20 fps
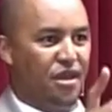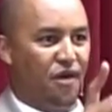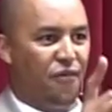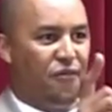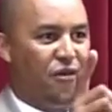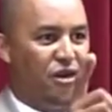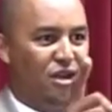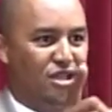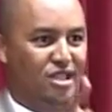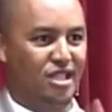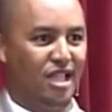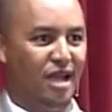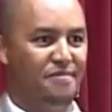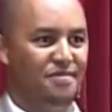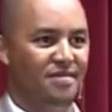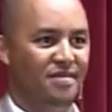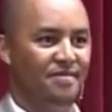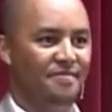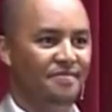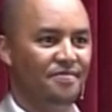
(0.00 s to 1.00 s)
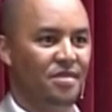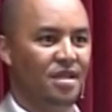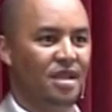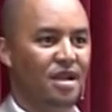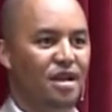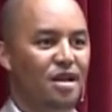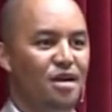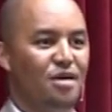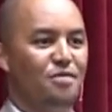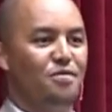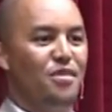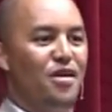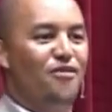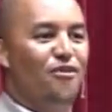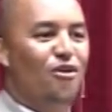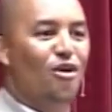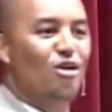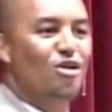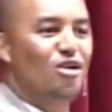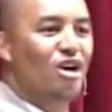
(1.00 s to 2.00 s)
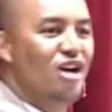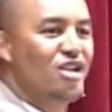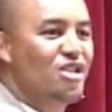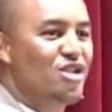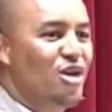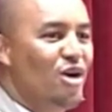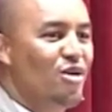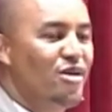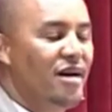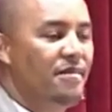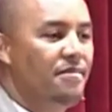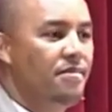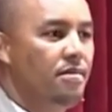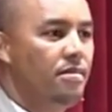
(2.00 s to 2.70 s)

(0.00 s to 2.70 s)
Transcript: the first step before God showed up.